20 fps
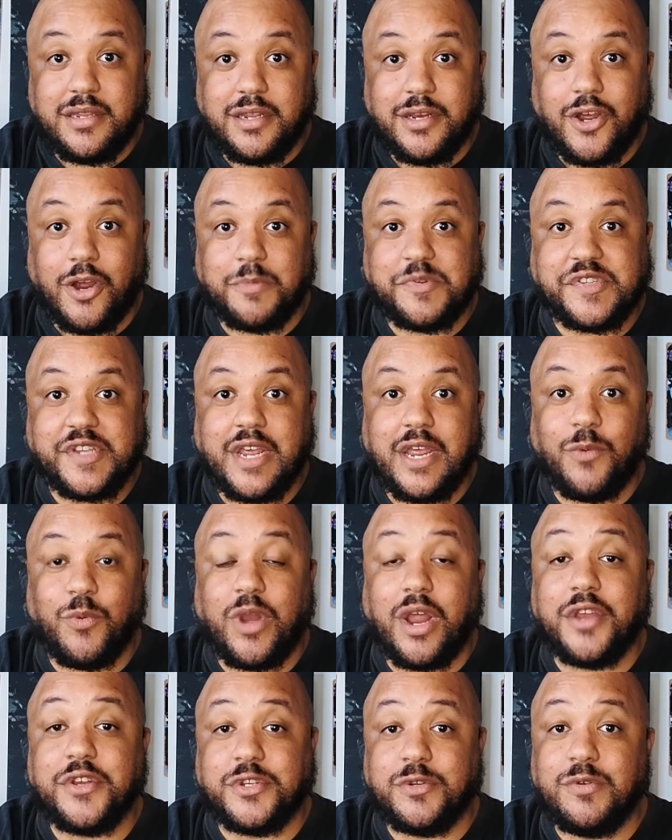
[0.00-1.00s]
You know what I'm saying?
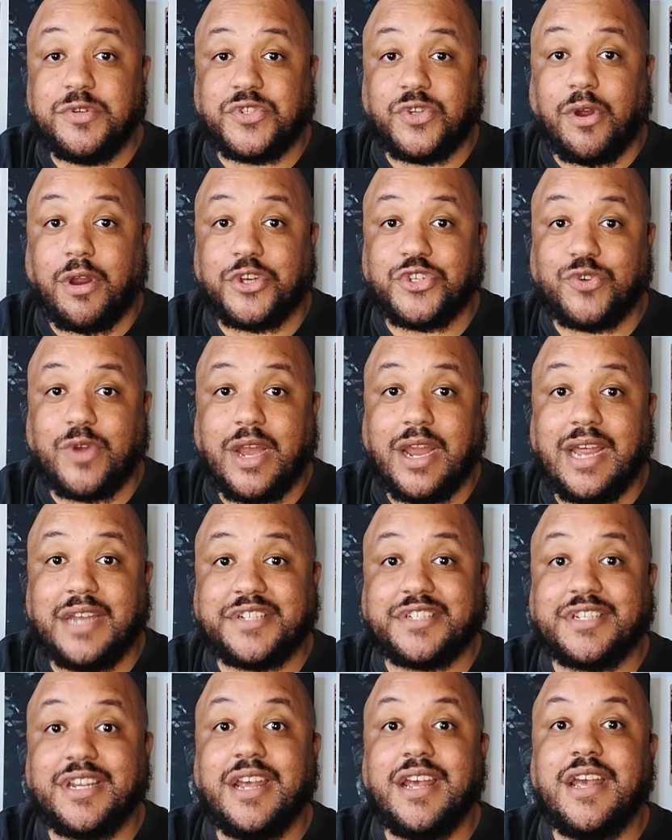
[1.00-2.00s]
When I do talk
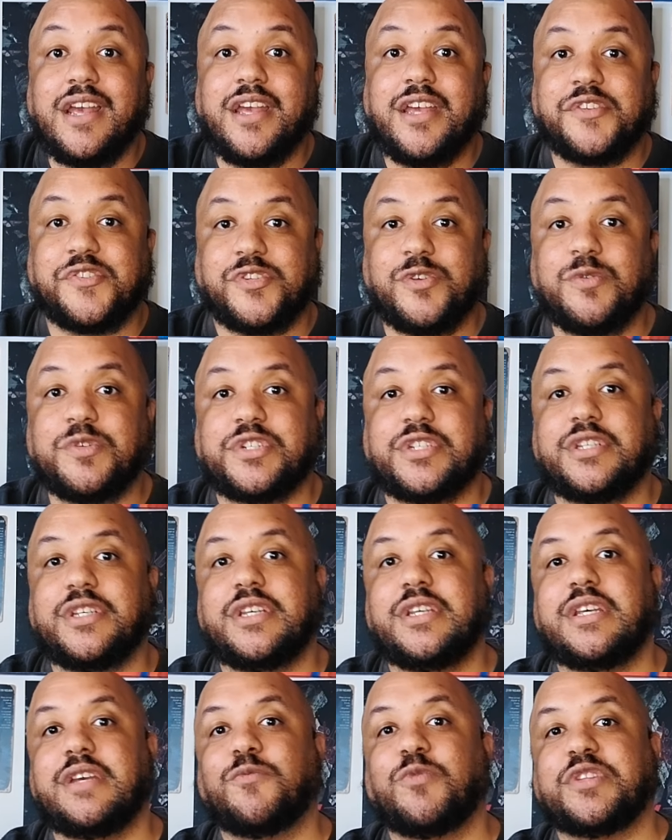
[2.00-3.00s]
trash, it's
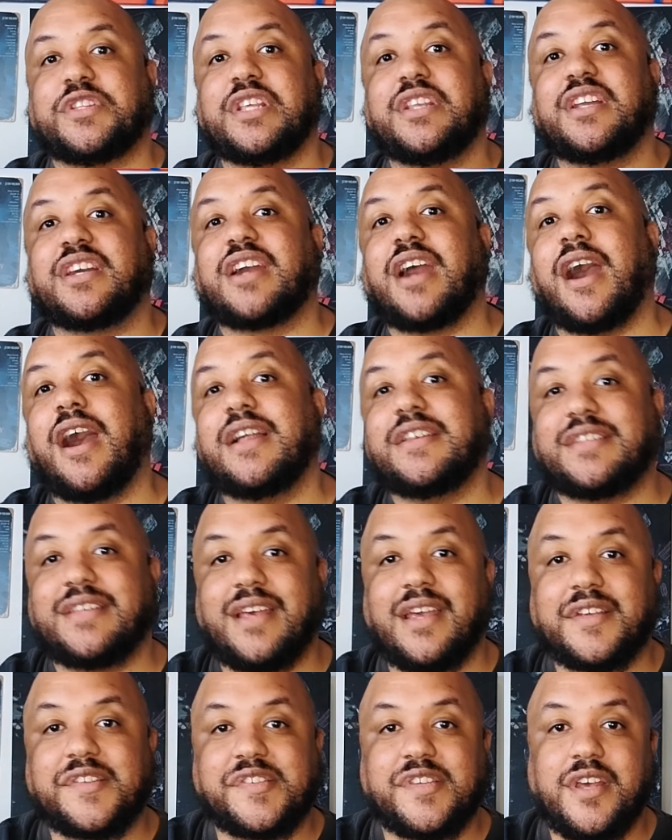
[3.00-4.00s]
usually within the
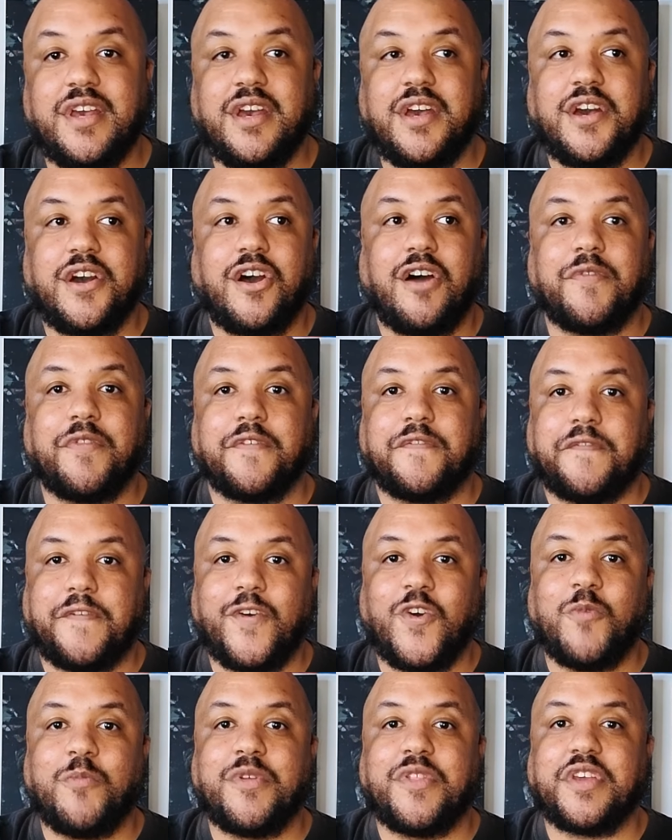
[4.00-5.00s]
context of the
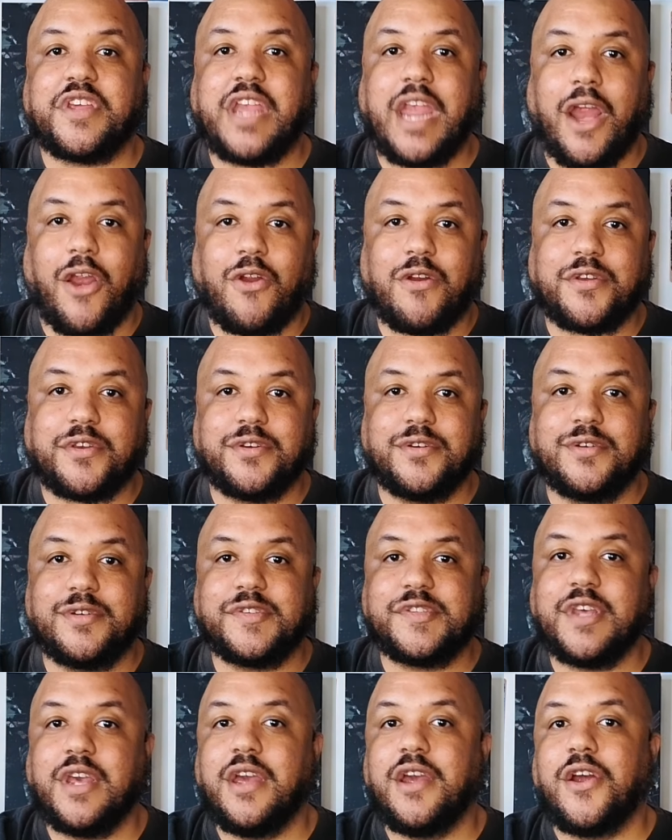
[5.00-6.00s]
film or the
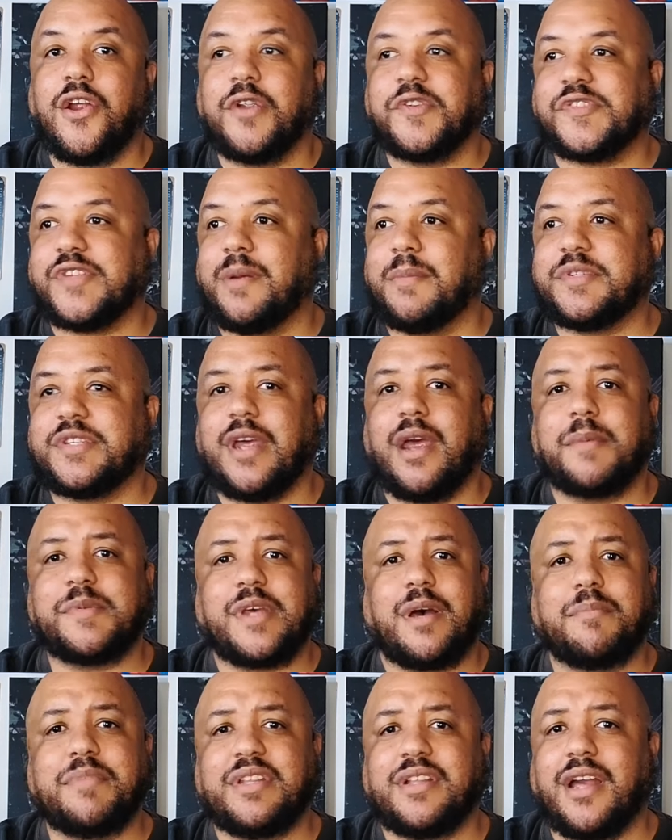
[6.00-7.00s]
characters. Or
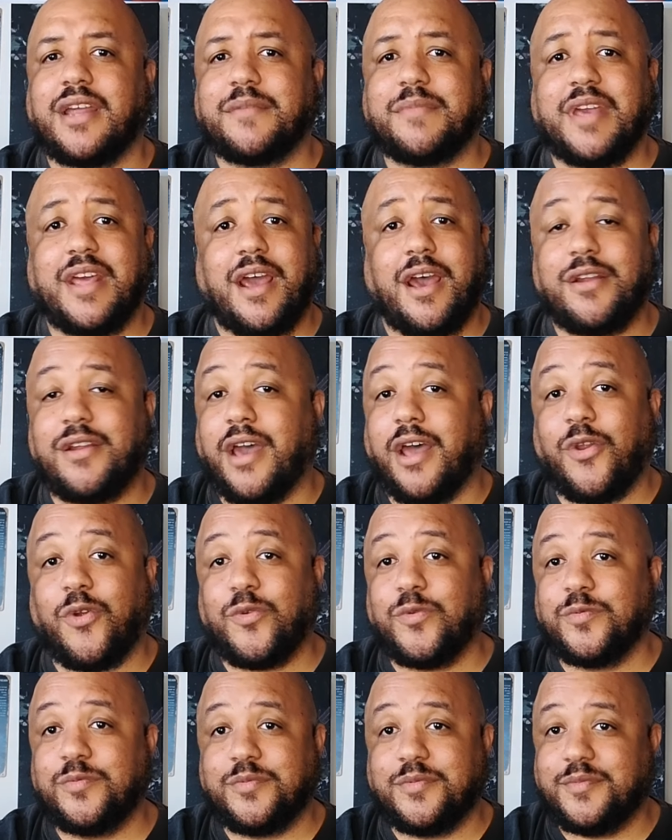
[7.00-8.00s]
sometimes I'll be like, man, I
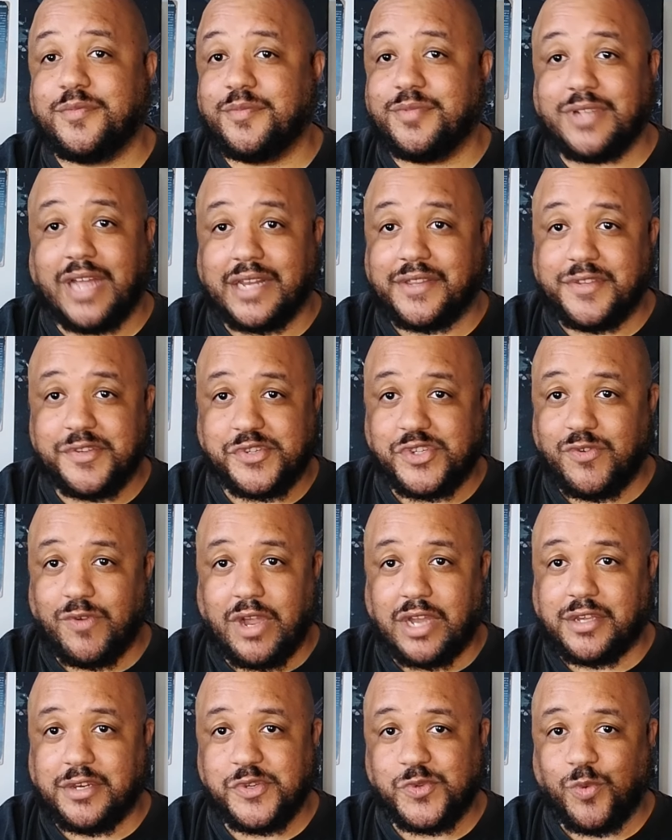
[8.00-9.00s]
don't like this
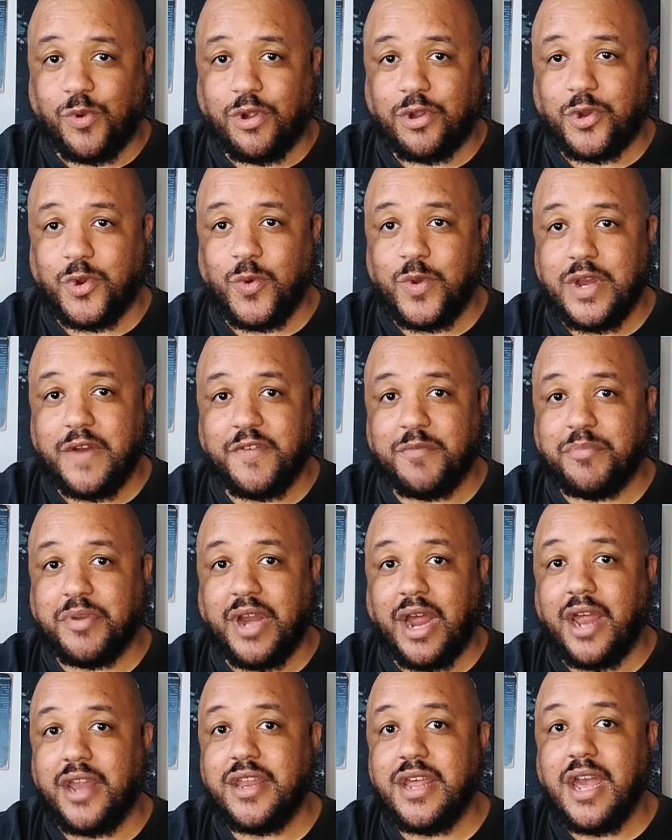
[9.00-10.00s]
director's work or whatever.
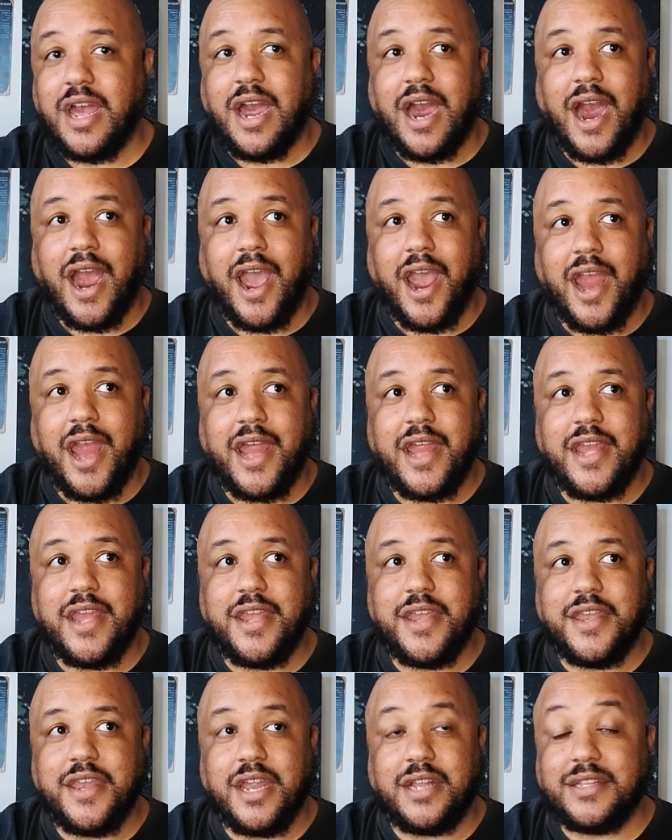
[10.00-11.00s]
But
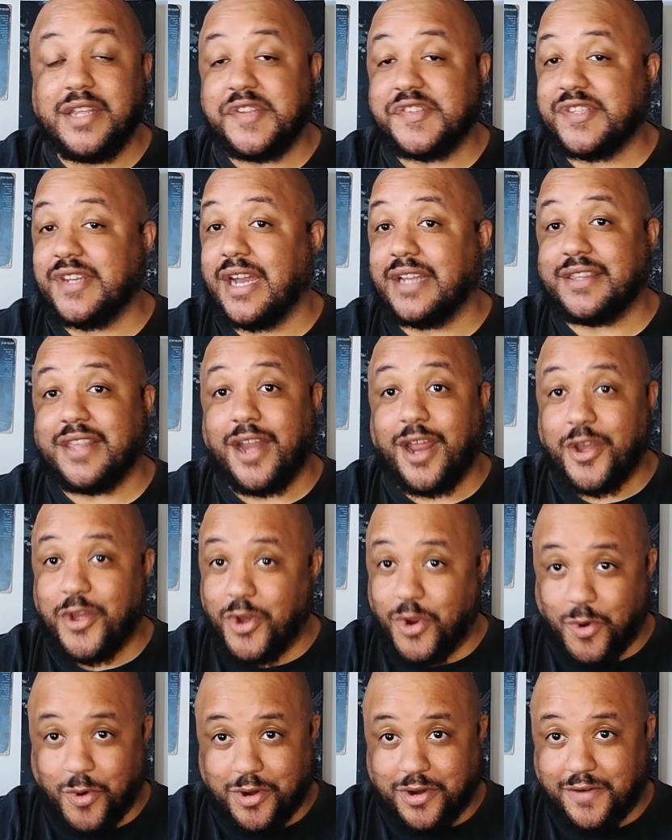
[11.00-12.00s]
I, at least not that I
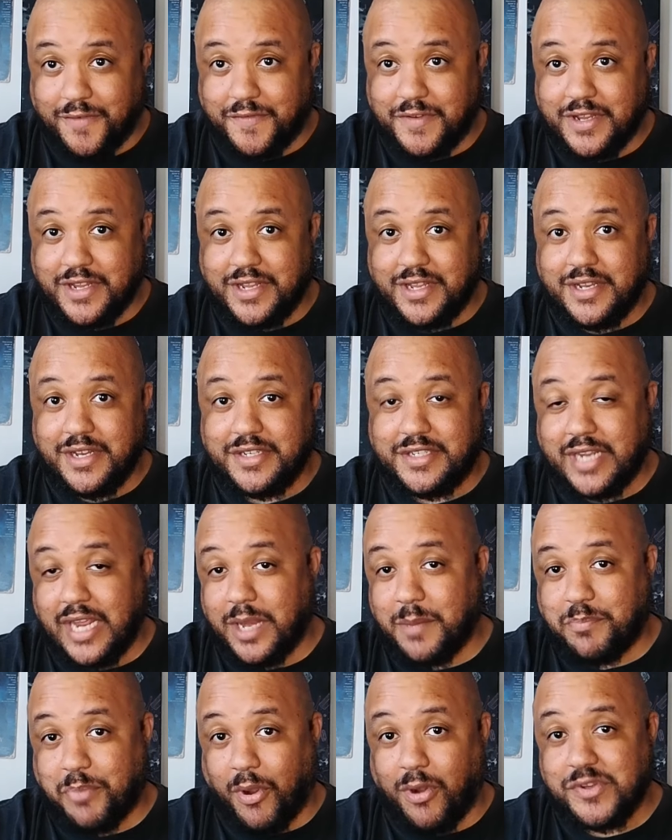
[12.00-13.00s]
know of,
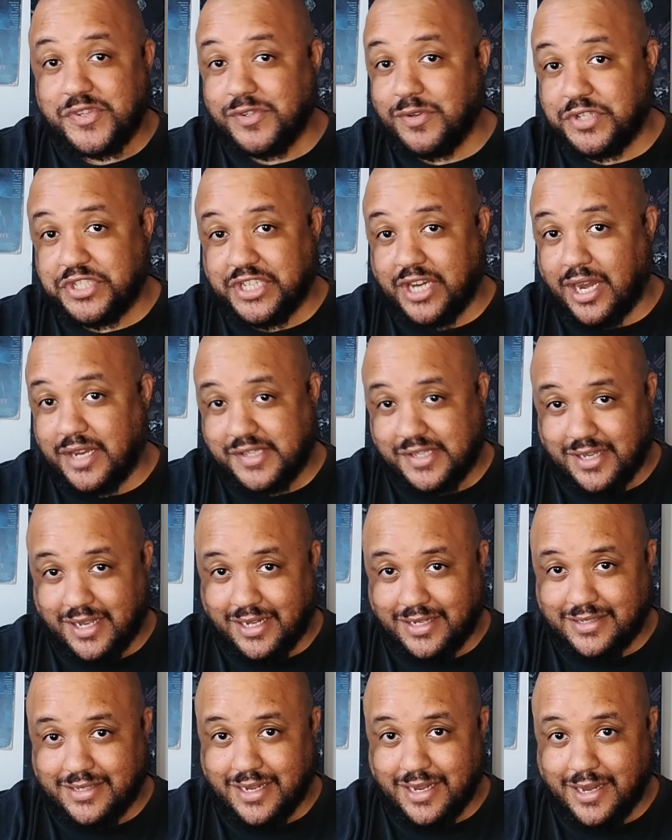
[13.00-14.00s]
take personal shots
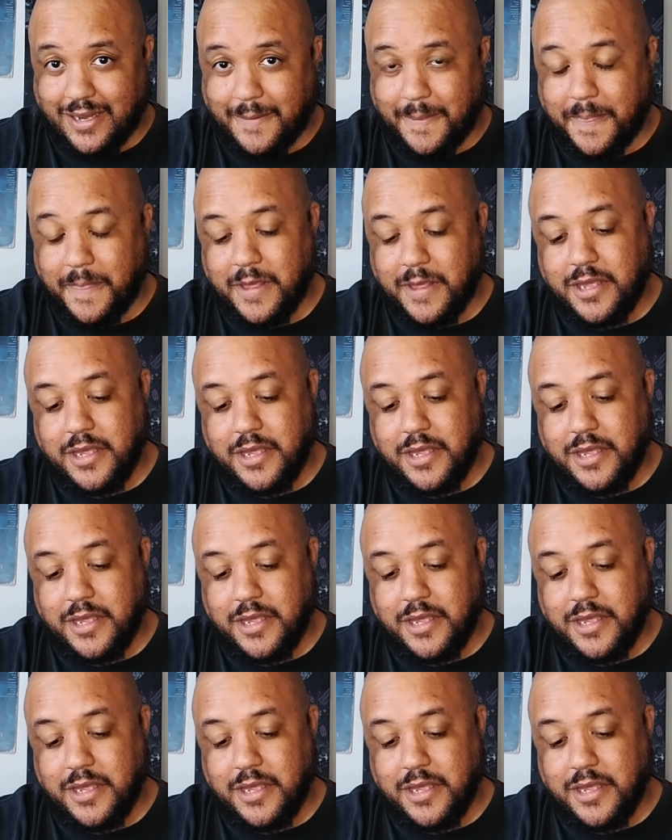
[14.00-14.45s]
like that.